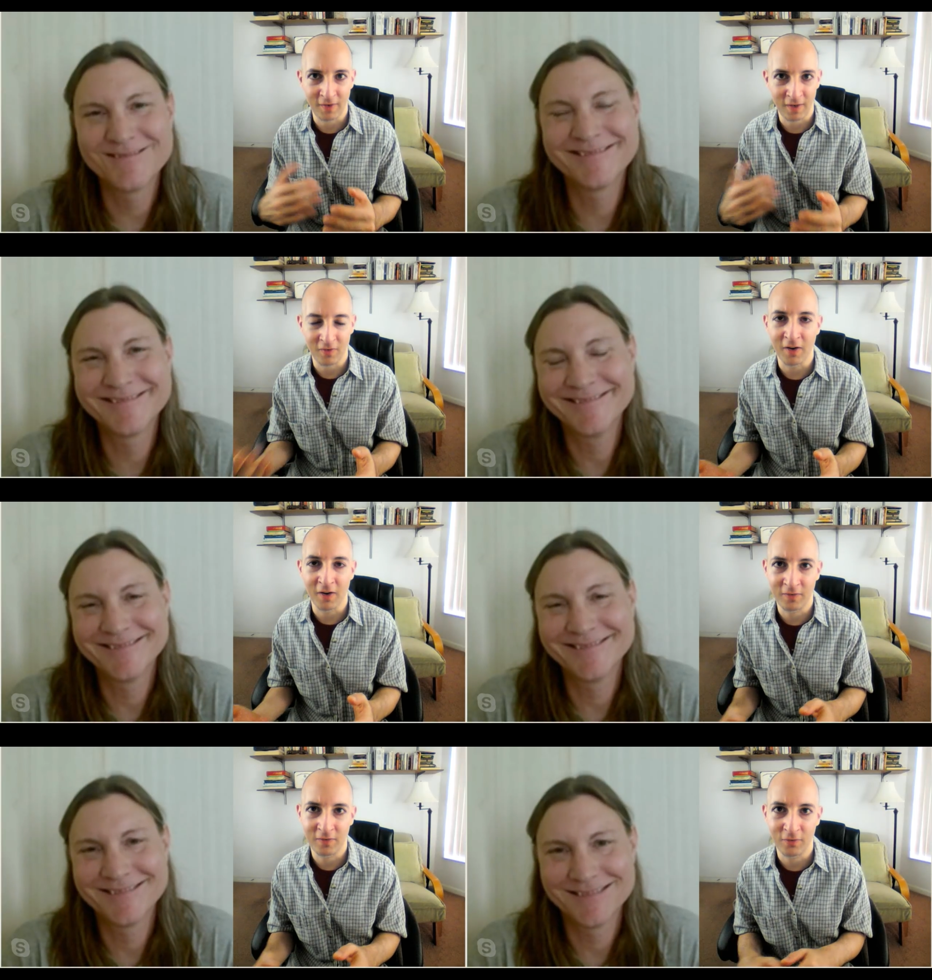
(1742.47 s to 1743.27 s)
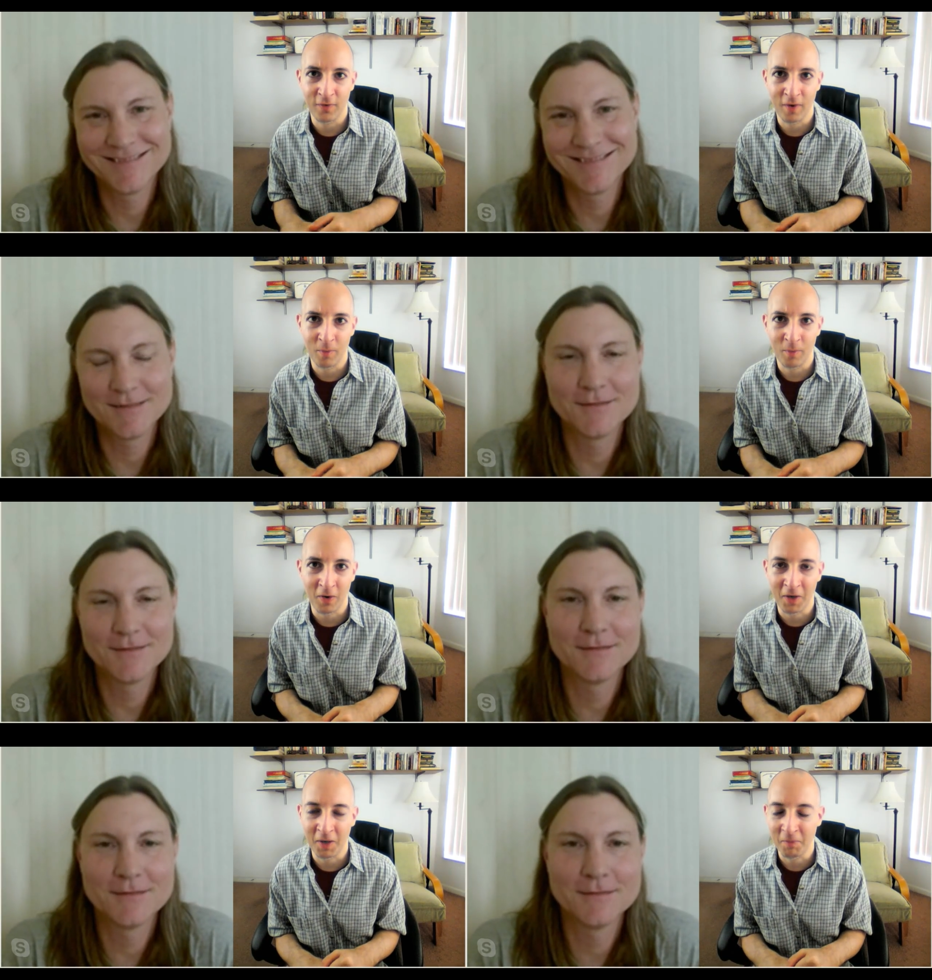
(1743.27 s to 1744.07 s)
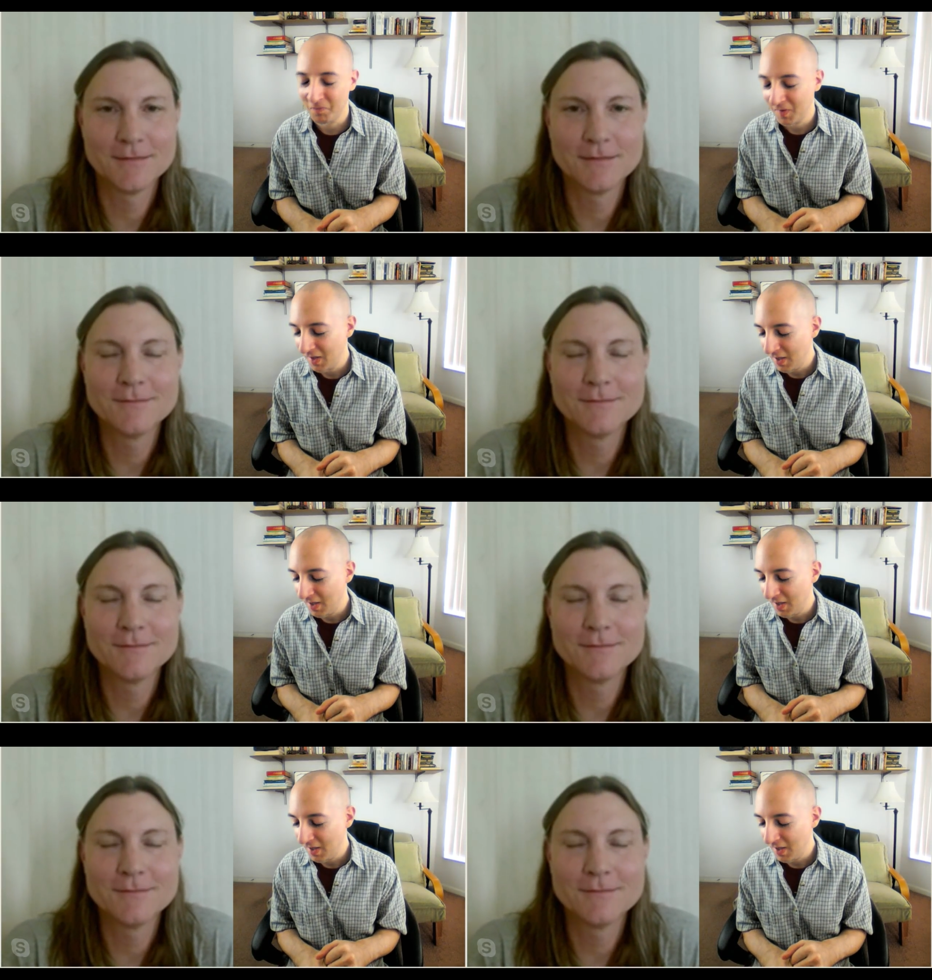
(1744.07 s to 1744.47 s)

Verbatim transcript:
Speaker 1: collecting dust since February.